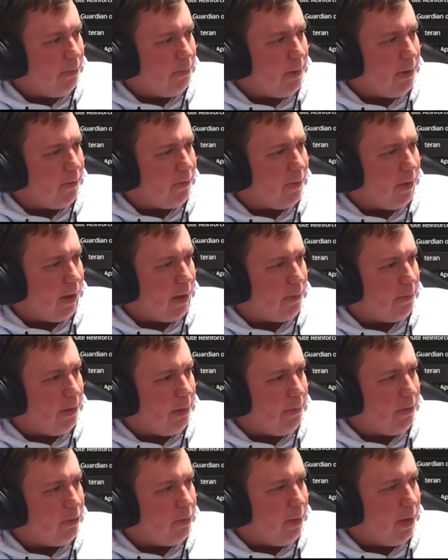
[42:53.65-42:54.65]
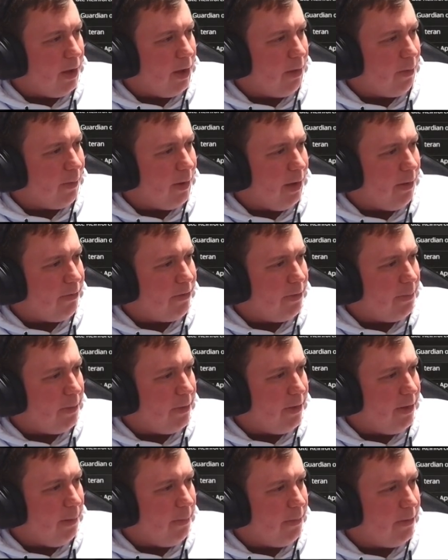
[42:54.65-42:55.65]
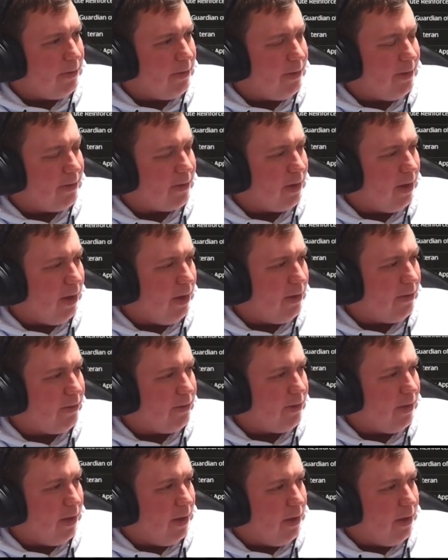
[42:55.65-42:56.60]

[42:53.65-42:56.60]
bit of like maybe tweaking around some of the numbers of these cards.